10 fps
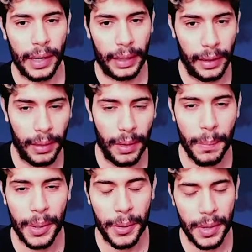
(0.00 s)
and
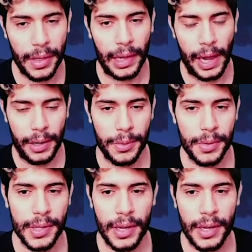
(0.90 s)
Lumberry Landers.